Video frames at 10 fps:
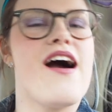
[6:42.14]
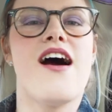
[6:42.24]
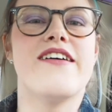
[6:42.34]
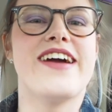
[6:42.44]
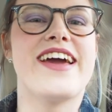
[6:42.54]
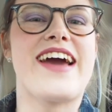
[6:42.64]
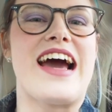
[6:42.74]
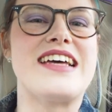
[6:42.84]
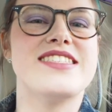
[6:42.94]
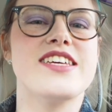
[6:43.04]
Alright
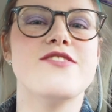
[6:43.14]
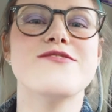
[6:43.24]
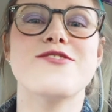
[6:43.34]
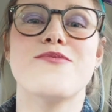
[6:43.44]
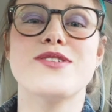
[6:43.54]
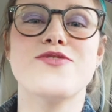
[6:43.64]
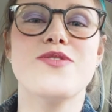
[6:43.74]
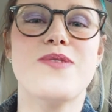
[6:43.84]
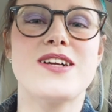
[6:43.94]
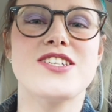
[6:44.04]
guys, thank you so much
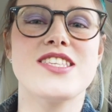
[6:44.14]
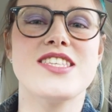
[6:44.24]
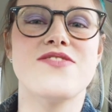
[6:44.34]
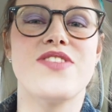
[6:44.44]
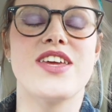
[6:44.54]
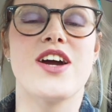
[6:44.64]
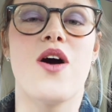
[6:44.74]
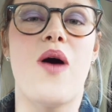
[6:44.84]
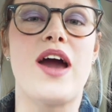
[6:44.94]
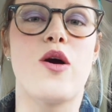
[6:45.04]
for watching this
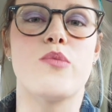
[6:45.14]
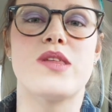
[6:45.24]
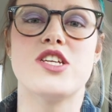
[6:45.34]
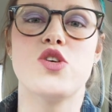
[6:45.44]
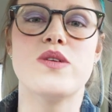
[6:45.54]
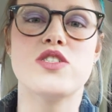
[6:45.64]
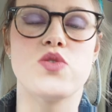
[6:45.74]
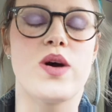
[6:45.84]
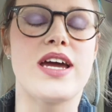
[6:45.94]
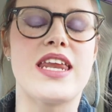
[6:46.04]
video. I hope that you
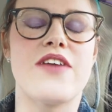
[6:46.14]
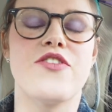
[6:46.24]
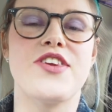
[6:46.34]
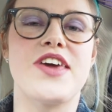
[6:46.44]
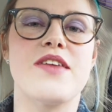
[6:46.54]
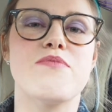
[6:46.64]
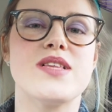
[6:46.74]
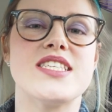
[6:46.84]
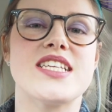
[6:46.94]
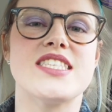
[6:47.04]
enjoyed. If you did,
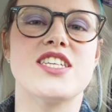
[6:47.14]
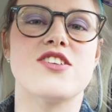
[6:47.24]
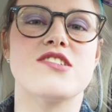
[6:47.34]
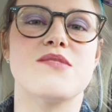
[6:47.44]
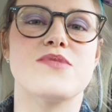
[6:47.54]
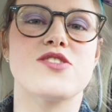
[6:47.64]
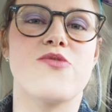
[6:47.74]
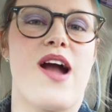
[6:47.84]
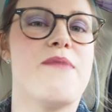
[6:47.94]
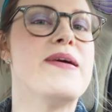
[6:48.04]
please consider
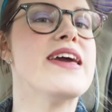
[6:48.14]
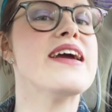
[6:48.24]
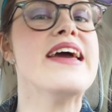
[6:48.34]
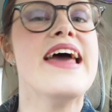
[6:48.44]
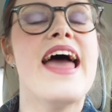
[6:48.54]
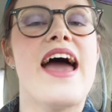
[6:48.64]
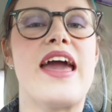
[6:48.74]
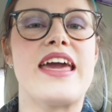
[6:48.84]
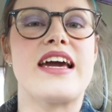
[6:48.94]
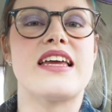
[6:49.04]
subscribing
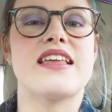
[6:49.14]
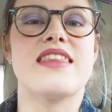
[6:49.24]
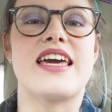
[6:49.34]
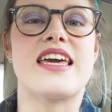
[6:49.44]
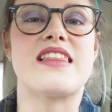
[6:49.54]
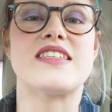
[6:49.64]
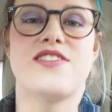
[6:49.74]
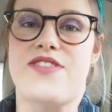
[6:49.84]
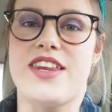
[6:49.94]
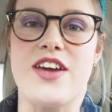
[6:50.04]
and liking
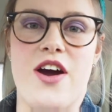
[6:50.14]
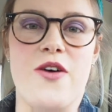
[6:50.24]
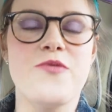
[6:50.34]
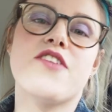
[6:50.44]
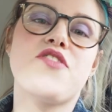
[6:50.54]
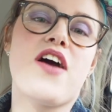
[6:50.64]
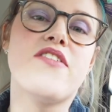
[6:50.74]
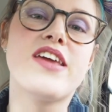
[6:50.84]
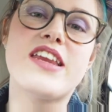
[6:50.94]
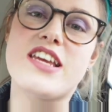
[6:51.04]
this video. And if you
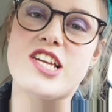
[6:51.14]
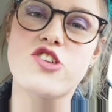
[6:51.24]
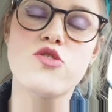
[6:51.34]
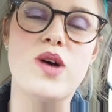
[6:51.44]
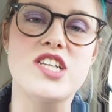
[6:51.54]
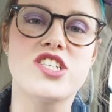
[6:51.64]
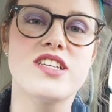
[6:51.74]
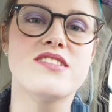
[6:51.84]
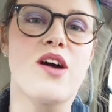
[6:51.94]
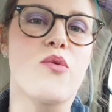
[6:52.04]
have any additional
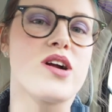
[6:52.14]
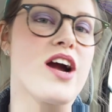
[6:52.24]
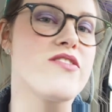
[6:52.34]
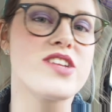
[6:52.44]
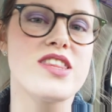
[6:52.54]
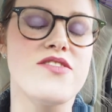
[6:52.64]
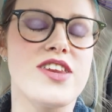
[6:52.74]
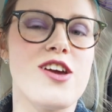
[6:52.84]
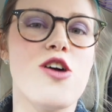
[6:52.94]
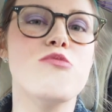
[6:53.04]
questions that weren't covered in the
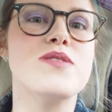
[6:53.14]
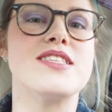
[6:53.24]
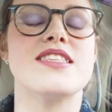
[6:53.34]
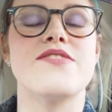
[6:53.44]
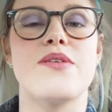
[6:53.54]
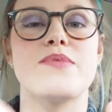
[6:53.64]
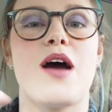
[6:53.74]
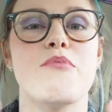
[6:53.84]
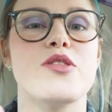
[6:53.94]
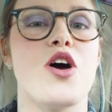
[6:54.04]
video, please leave them
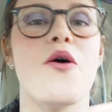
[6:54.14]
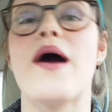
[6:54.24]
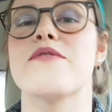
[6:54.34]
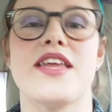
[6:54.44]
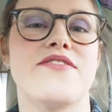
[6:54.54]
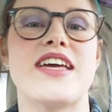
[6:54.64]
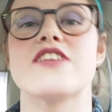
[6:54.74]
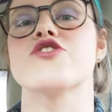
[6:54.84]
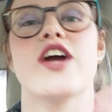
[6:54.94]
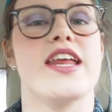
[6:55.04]
down below. I would love to
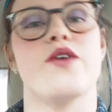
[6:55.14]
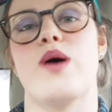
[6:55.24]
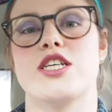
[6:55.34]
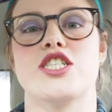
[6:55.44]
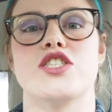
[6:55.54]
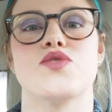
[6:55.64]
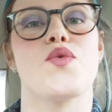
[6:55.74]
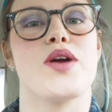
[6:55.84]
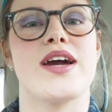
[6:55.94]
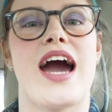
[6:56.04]
answer any questions
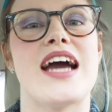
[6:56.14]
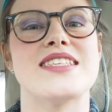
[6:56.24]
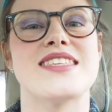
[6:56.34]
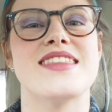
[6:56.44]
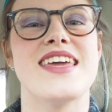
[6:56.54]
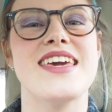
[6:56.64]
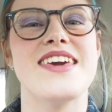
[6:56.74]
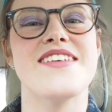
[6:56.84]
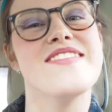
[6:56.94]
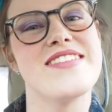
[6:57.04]
for you guys. Thank
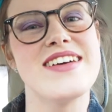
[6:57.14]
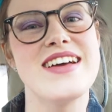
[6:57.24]
you,